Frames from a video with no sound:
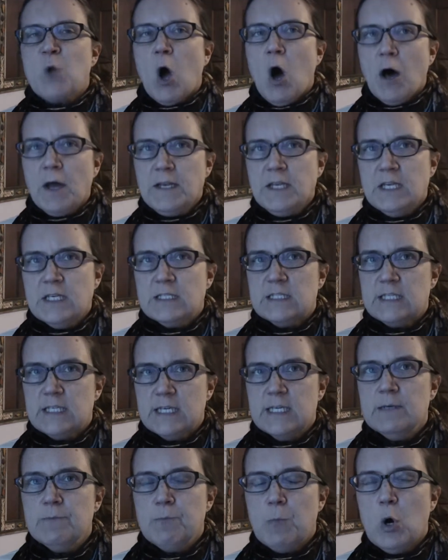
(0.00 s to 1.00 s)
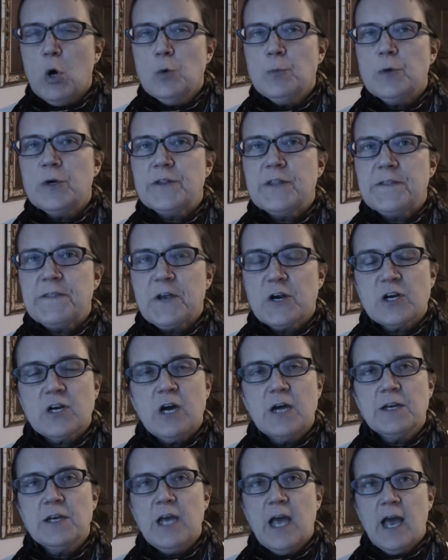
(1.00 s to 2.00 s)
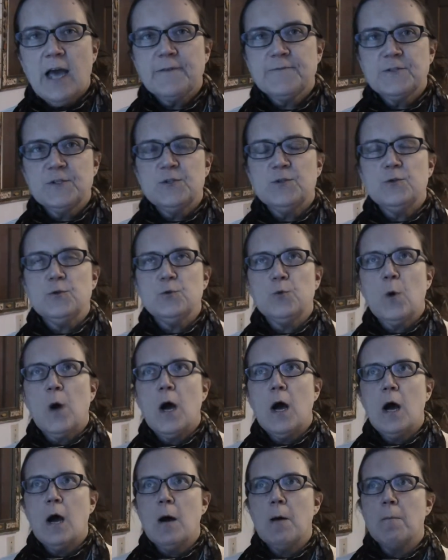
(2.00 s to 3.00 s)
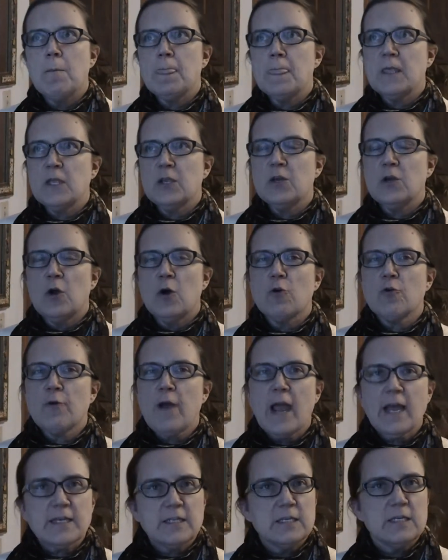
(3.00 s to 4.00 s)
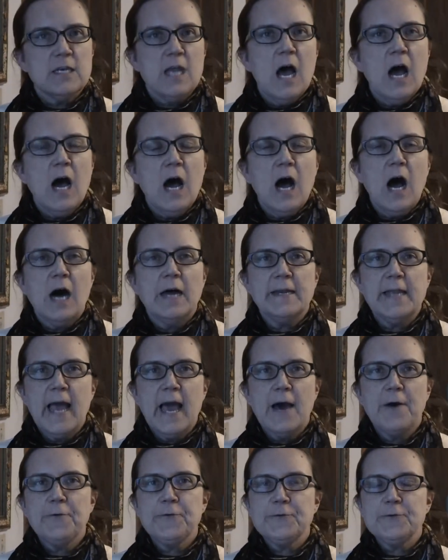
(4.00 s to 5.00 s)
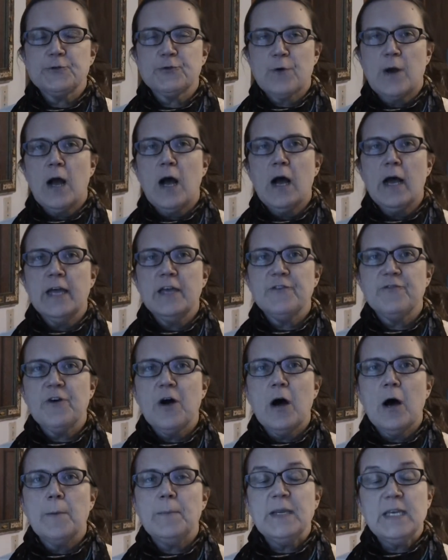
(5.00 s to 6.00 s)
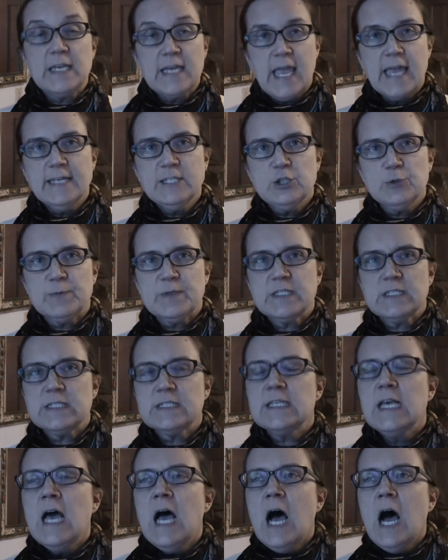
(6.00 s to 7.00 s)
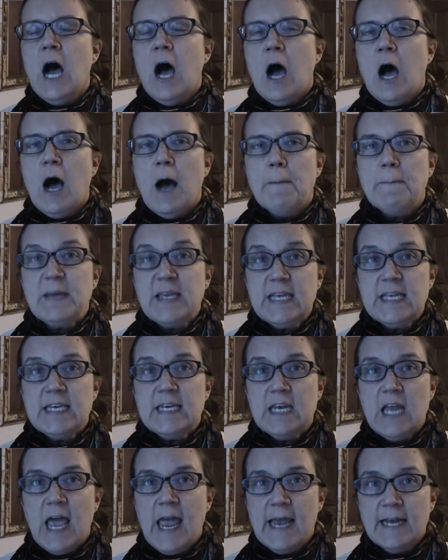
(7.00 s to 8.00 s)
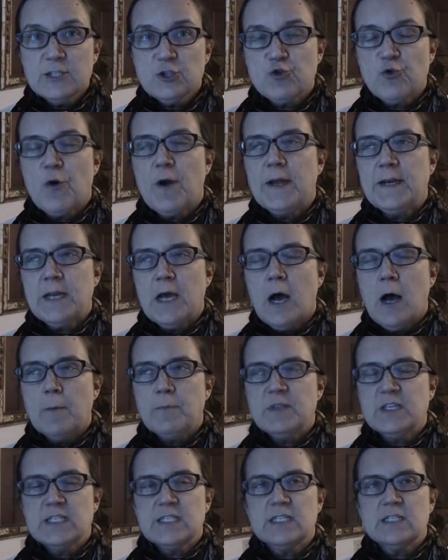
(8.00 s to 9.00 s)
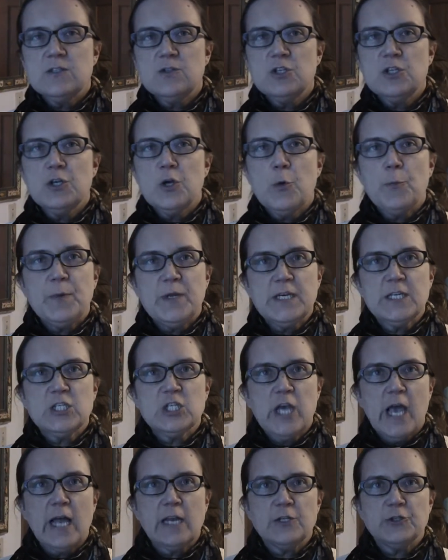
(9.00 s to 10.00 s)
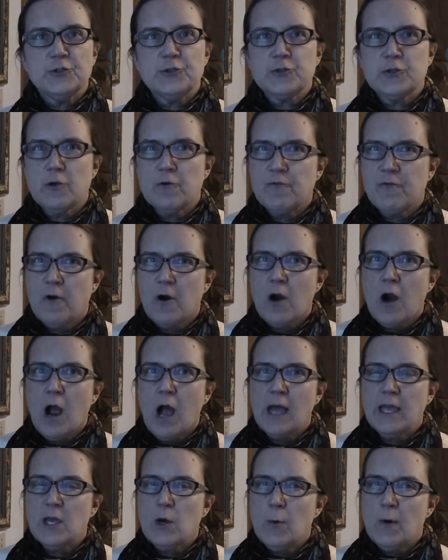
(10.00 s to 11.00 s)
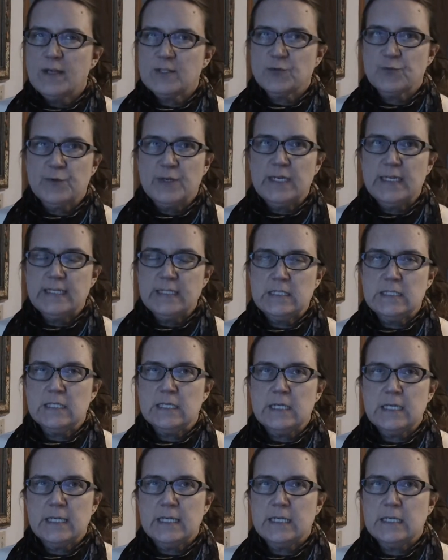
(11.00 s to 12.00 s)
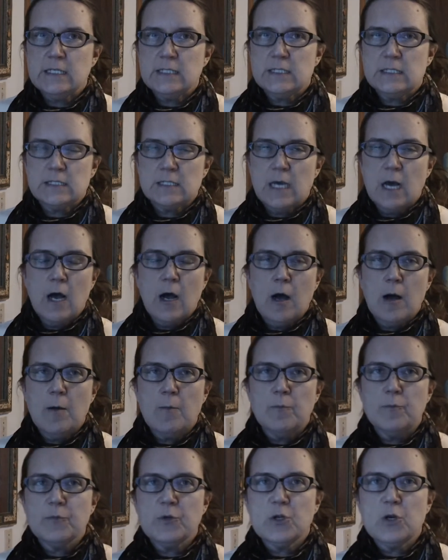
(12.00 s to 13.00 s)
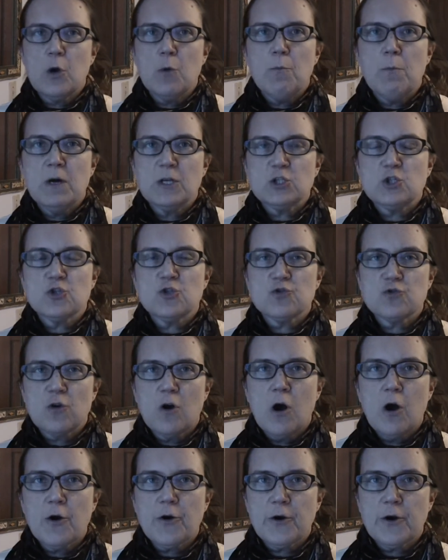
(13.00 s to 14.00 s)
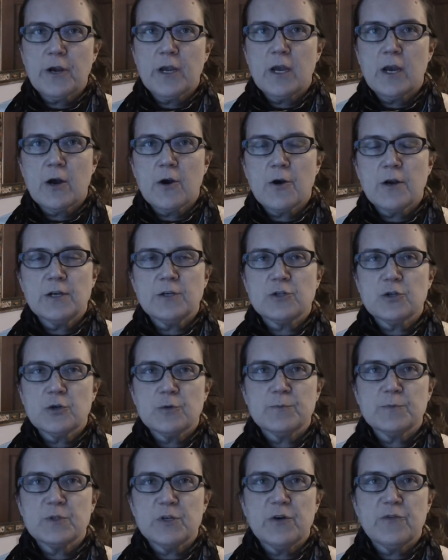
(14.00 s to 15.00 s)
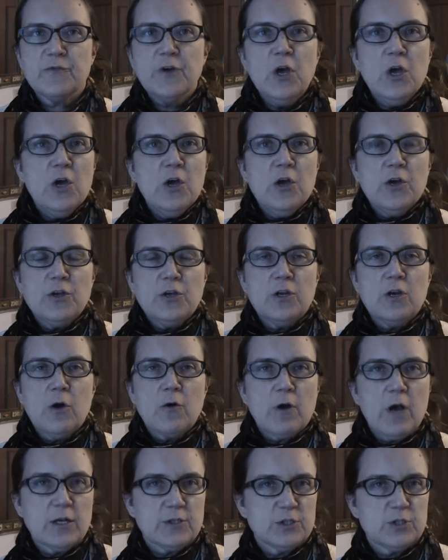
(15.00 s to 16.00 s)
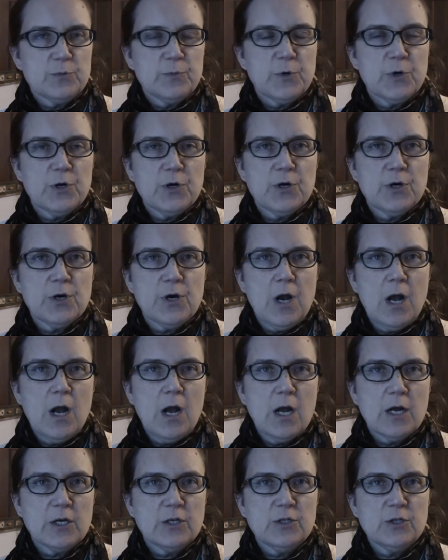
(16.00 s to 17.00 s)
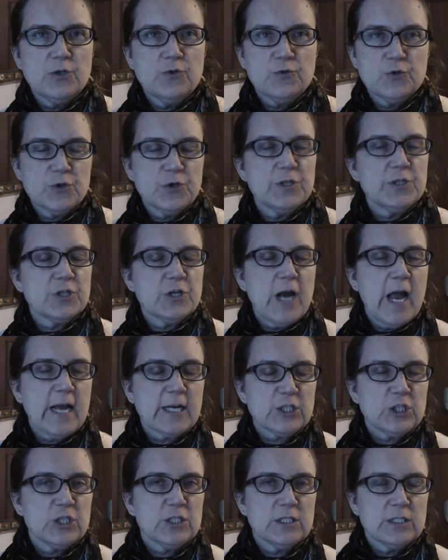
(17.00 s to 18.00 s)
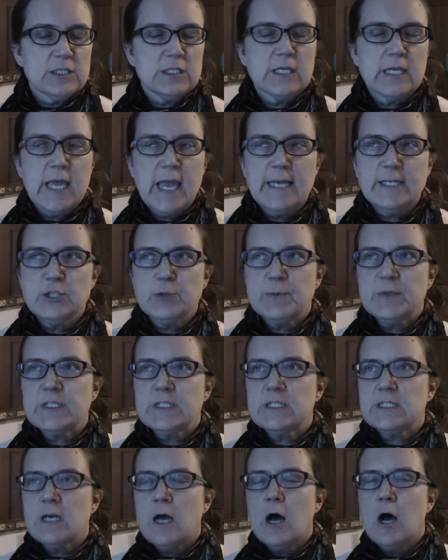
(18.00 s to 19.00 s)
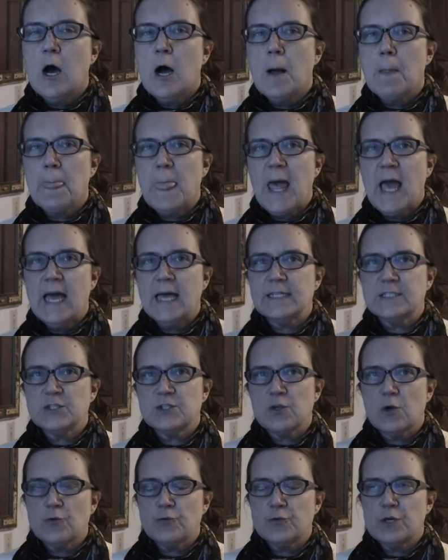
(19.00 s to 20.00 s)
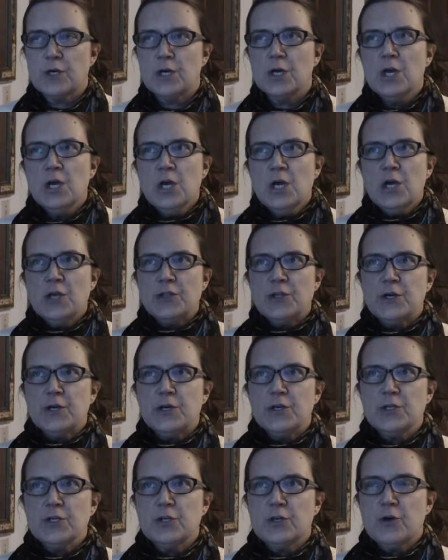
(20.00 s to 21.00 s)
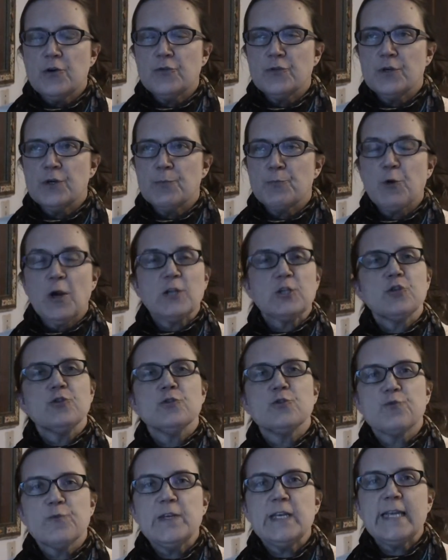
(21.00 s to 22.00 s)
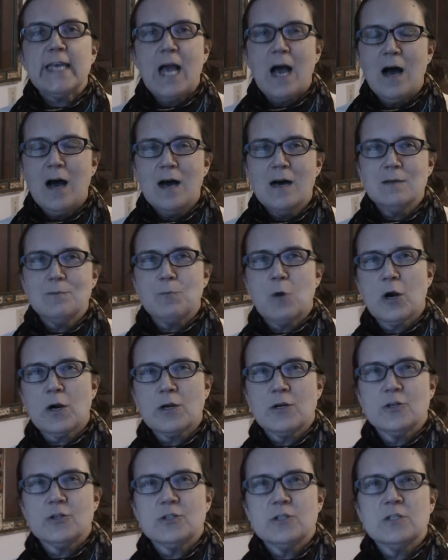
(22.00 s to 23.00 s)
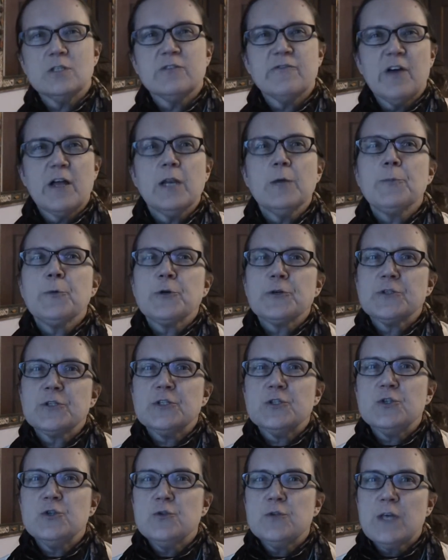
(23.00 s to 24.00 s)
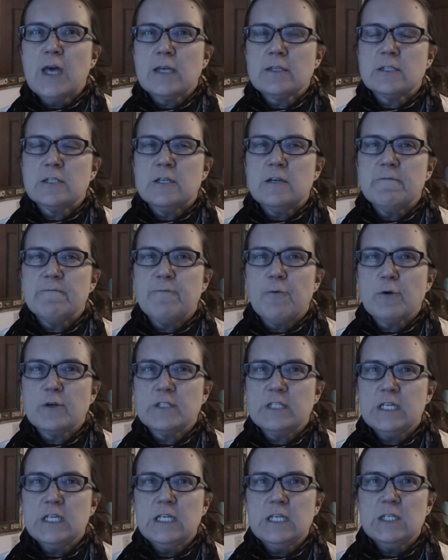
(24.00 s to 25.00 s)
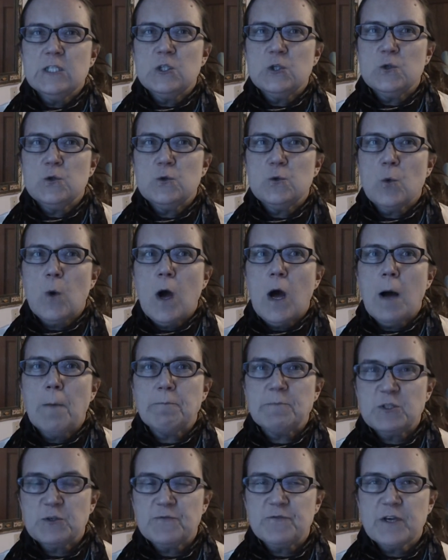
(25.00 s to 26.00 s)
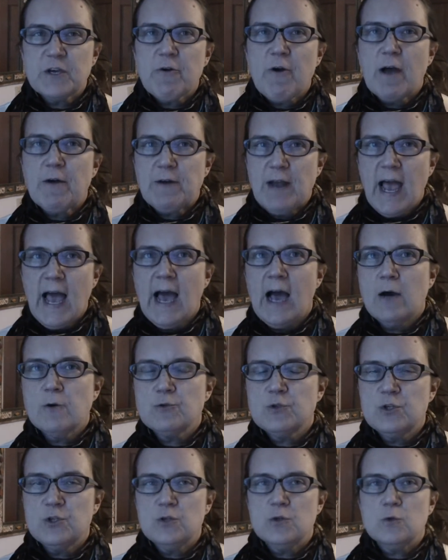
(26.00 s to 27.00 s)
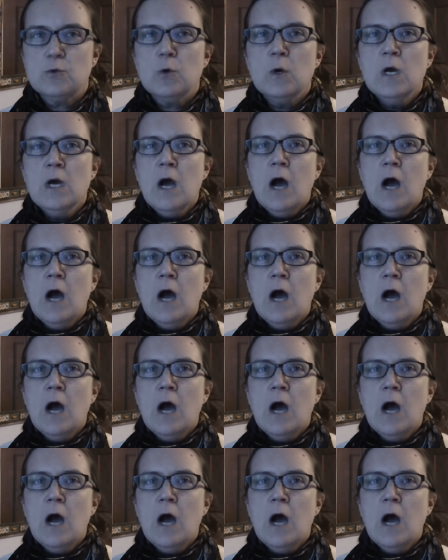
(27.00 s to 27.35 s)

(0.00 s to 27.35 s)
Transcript: audience in mobile that they're going to have to, um, you know, crack the nut on how to drive um, engagements um, in Android. Um, this has, you know, been a challenge so far iOS really still is, um, you know, much stronger here in terms of, you know, customer uh, user interactions and engagements. Um, and so the, the, you know, the pressure is really on marketers and developers in 2014 to, um, to figure out how to